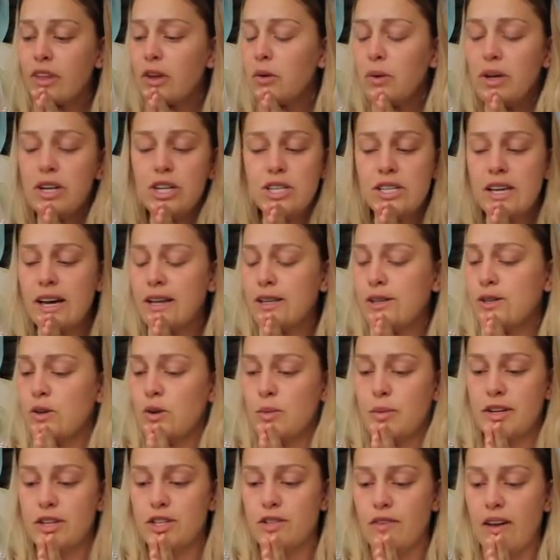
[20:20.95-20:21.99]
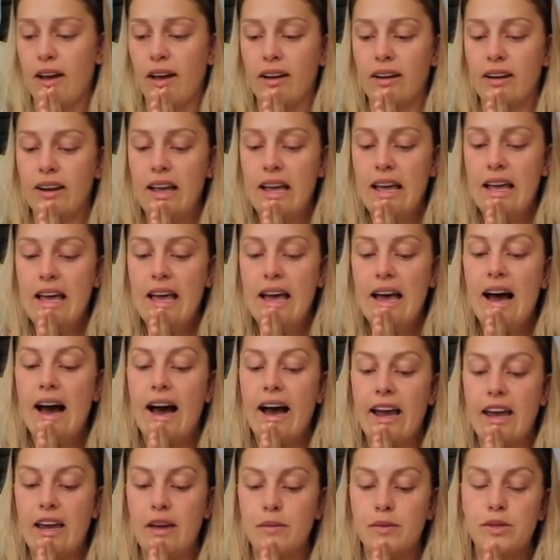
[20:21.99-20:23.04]
we just had so much fun.
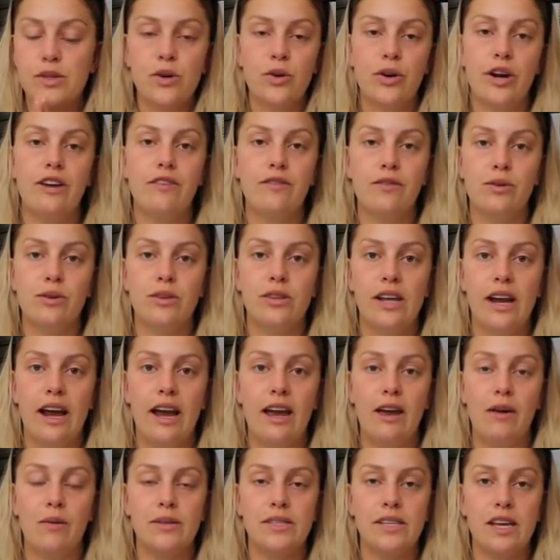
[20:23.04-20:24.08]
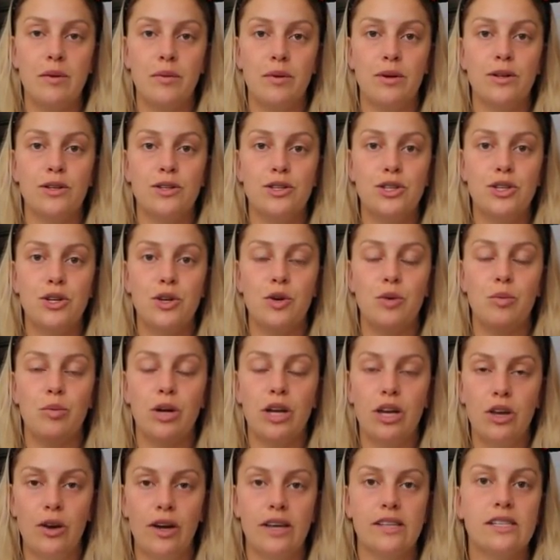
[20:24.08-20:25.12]
I am so grateful that I was able to
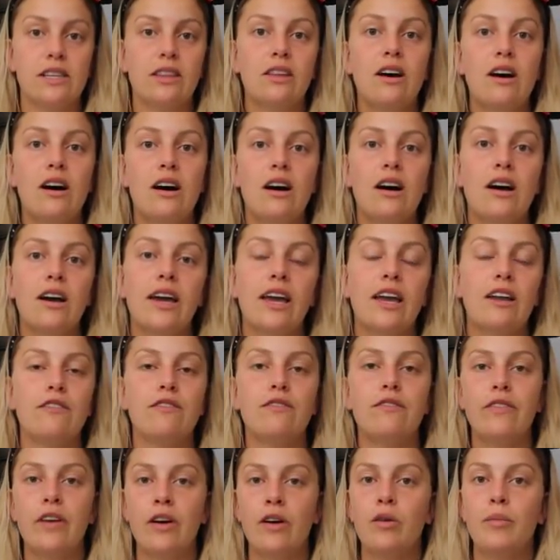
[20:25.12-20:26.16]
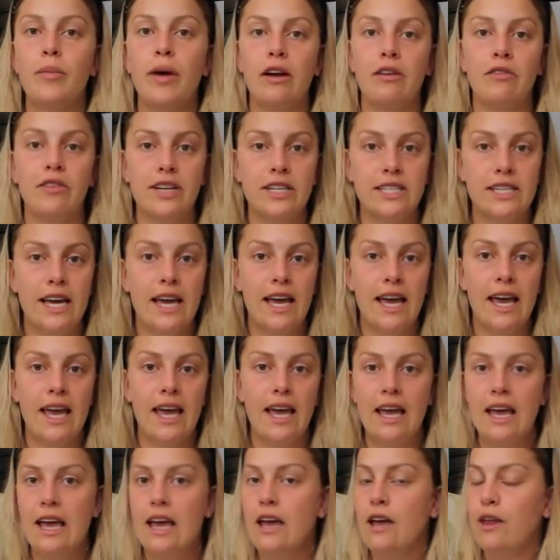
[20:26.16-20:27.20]
bring you guys along and film every
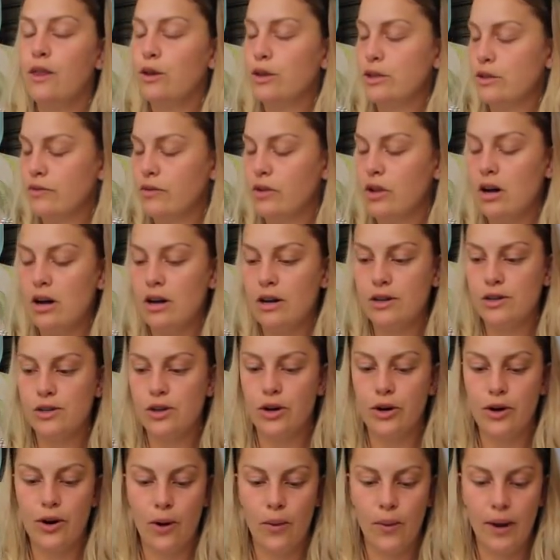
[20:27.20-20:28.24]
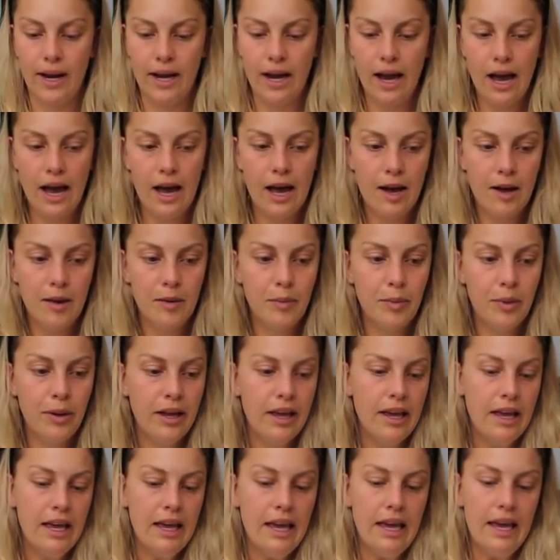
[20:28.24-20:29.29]
day. Those vlogs are going up,
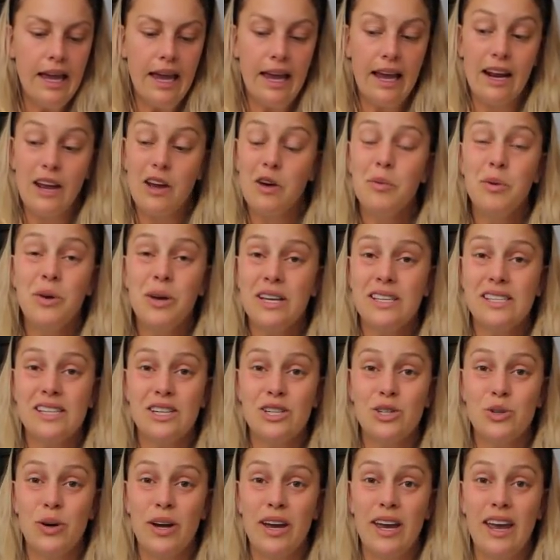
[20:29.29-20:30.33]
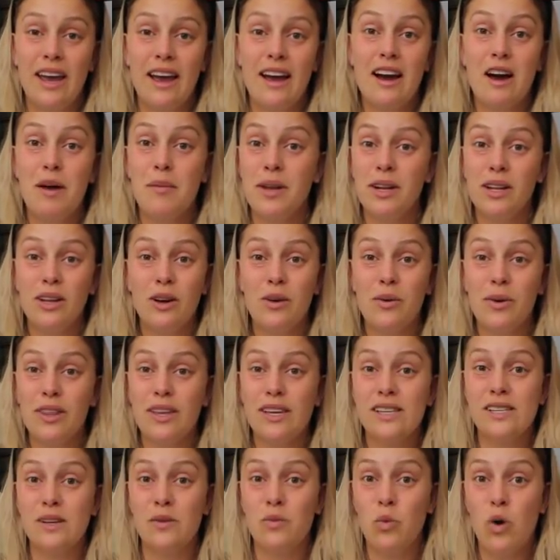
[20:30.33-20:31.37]
and I hope you guys enjoy coming along with
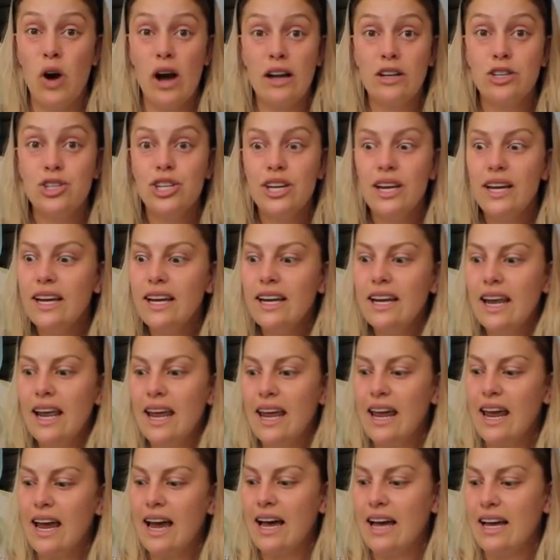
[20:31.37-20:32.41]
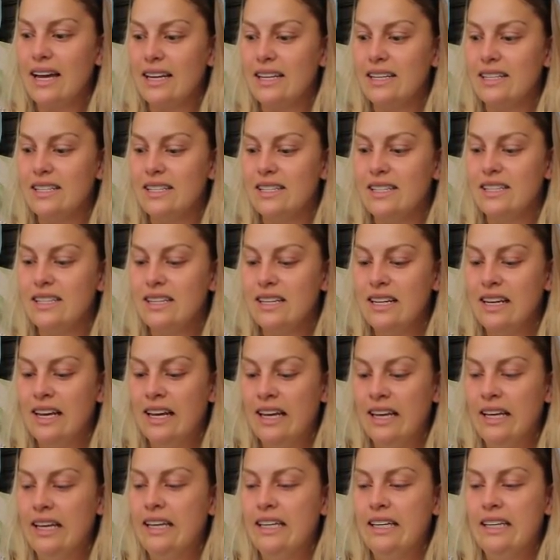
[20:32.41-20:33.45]
us and watching, and
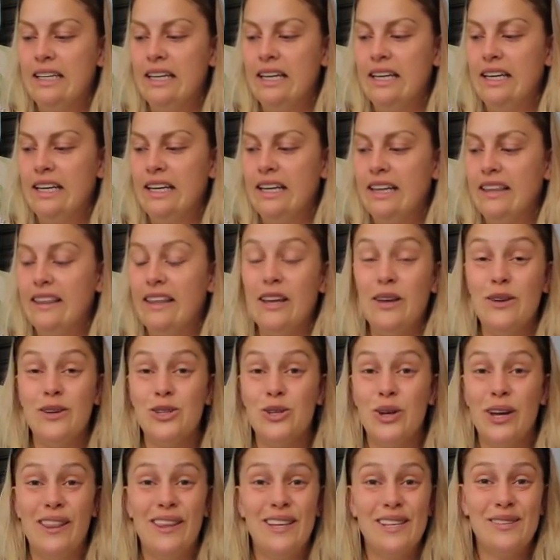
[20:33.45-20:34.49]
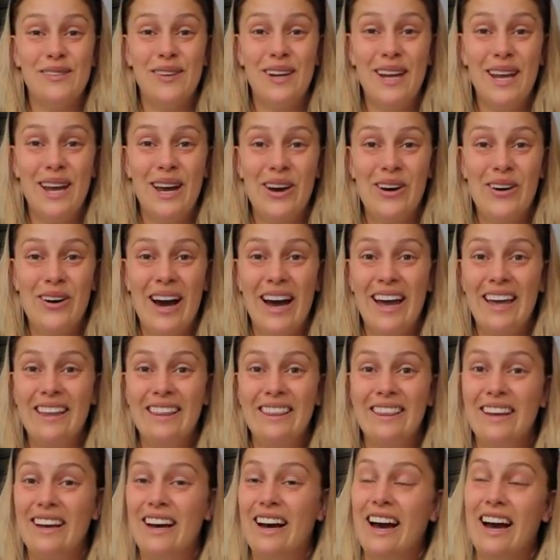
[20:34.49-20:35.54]
that you enjoyed this video.
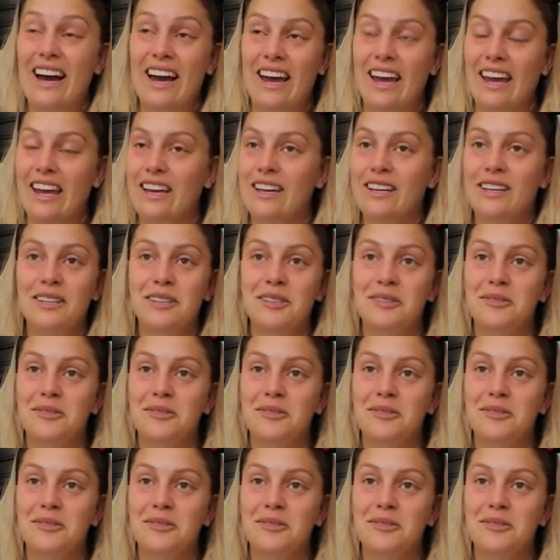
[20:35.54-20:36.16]
I, I